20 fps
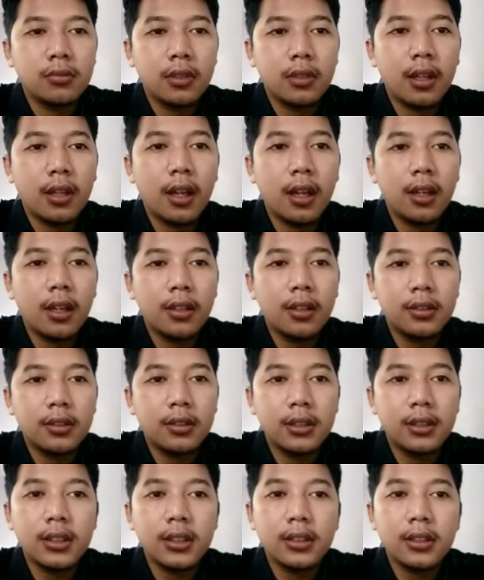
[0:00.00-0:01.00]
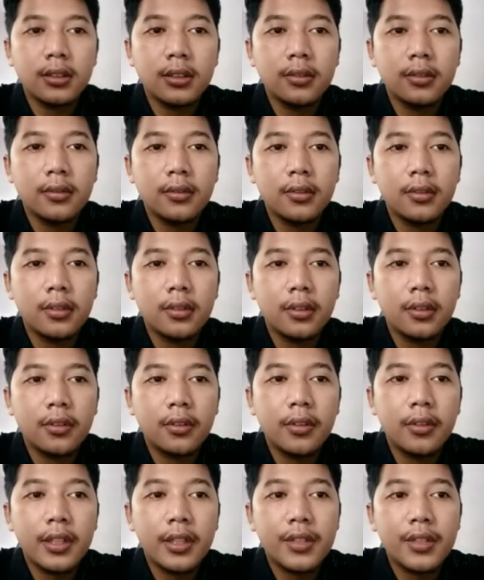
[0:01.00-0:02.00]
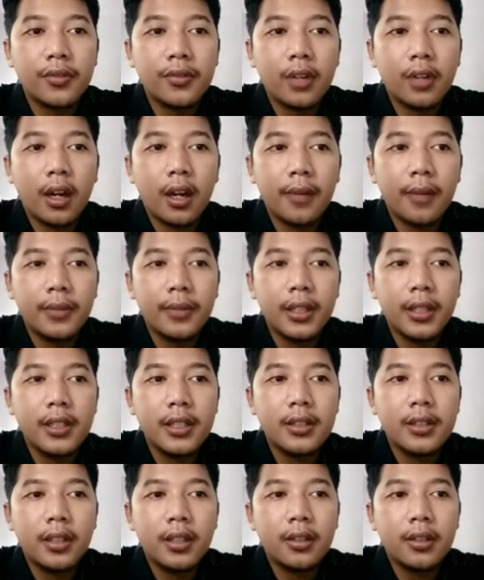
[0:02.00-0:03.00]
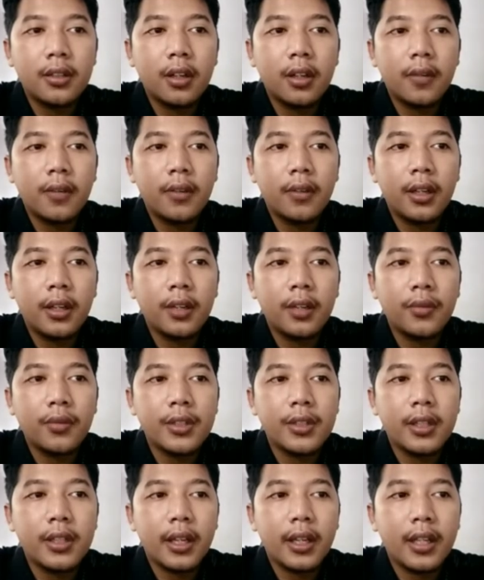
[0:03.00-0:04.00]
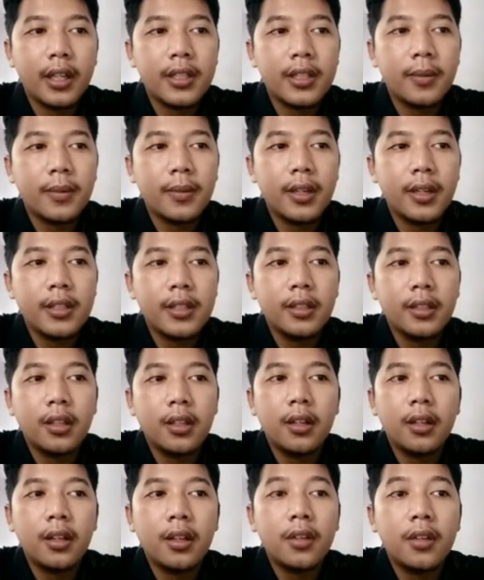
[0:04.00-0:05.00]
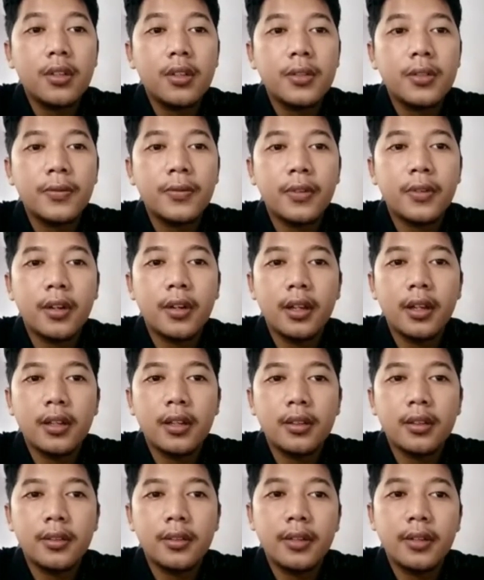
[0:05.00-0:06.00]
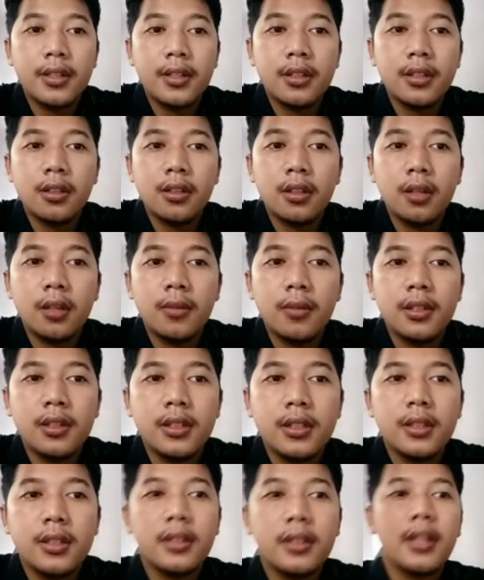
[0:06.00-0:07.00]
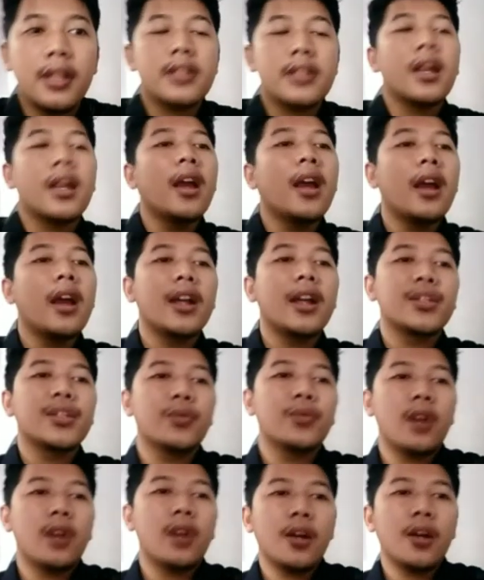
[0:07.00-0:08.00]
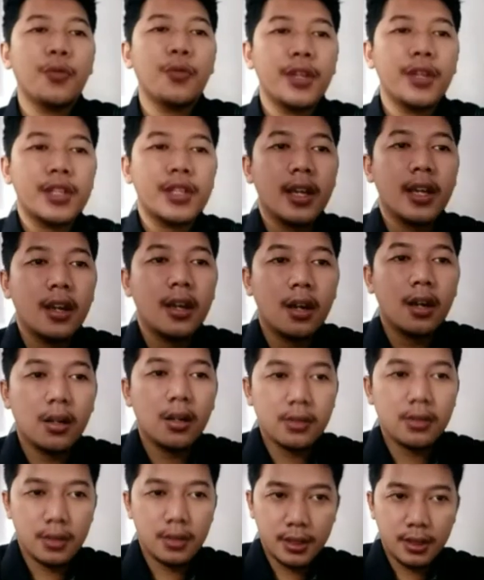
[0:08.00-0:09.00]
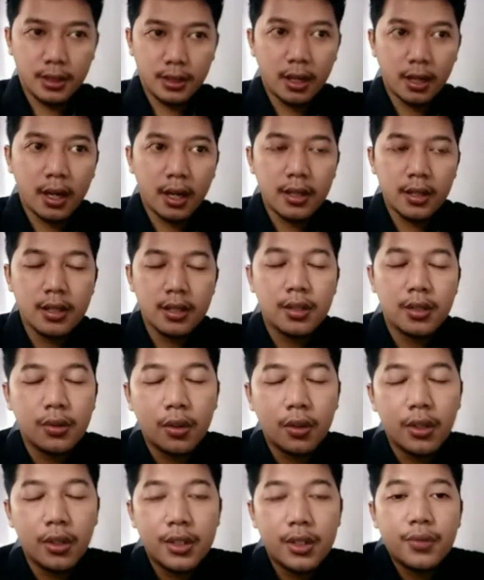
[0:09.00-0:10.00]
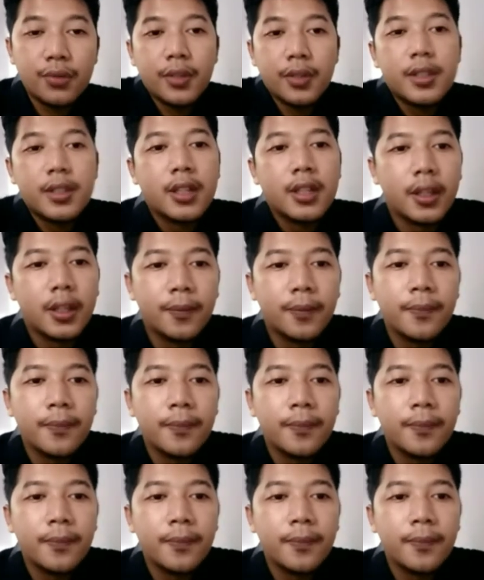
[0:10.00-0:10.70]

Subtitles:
Then Cook described the Institute of Linguistic Examination in Language for an International Communication Test as one which utilizes code switching.